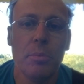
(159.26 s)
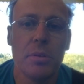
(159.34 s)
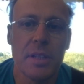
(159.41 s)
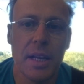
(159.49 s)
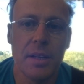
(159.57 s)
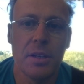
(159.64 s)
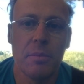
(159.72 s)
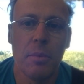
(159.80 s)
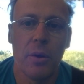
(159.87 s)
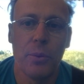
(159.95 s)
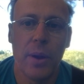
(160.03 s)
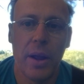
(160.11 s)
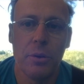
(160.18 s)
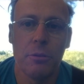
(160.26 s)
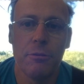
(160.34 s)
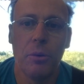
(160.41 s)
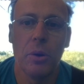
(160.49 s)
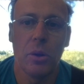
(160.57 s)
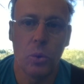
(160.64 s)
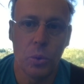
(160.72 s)
I presented my Randall
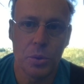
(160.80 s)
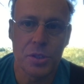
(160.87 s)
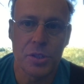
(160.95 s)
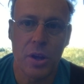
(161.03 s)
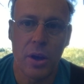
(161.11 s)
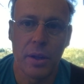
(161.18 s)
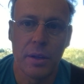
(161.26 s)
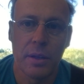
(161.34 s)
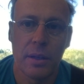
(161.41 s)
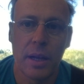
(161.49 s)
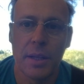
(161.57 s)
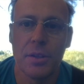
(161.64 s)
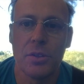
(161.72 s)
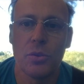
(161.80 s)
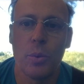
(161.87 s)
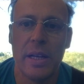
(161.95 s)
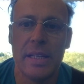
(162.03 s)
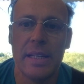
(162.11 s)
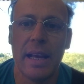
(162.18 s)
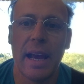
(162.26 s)
foil oar design at the
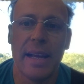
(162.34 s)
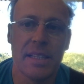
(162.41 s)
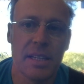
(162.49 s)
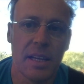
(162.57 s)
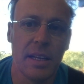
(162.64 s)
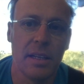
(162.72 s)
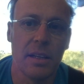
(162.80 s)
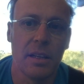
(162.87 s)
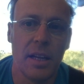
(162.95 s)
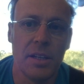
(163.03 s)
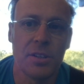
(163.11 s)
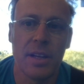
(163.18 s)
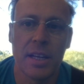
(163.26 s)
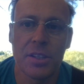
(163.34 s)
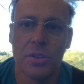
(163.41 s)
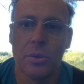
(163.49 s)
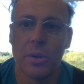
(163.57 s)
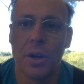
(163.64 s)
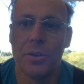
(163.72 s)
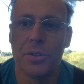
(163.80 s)
2018
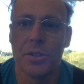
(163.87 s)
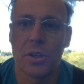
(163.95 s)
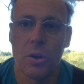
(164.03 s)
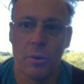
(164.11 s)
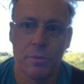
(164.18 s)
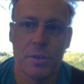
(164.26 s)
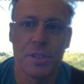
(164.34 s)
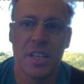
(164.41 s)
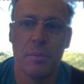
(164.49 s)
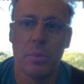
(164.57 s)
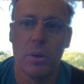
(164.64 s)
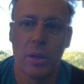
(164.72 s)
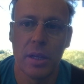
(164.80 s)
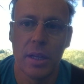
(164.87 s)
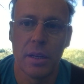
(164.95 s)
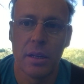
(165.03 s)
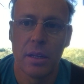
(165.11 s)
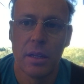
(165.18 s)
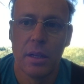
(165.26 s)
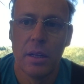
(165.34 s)
International Coaches Conference in
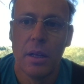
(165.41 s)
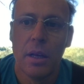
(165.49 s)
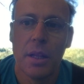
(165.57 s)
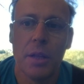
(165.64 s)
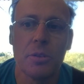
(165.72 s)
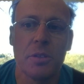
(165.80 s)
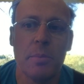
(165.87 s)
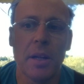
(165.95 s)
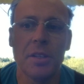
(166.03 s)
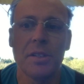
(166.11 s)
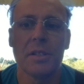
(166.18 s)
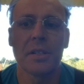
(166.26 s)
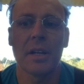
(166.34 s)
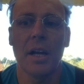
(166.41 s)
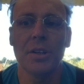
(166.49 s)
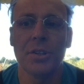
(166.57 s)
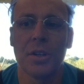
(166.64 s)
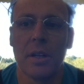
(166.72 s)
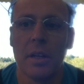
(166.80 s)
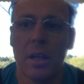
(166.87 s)
Berlin, there was much
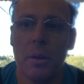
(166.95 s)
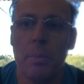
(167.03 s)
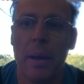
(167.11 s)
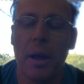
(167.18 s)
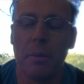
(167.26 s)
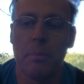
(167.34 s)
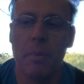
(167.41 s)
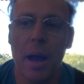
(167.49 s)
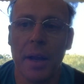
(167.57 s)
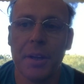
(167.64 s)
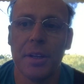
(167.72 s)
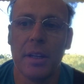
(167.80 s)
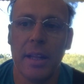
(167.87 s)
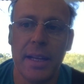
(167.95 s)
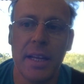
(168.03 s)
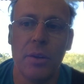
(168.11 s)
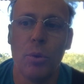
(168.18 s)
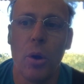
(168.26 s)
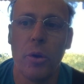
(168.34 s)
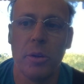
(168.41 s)
discussion about
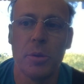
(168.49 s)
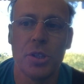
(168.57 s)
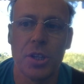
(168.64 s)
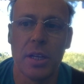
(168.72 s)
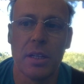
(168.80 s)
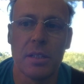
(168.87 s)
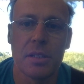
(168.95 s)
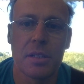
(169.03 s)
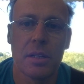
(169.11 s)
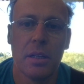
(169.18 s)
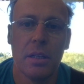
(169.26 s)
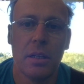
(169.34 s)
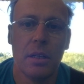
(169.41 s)
market-leading rowing machines.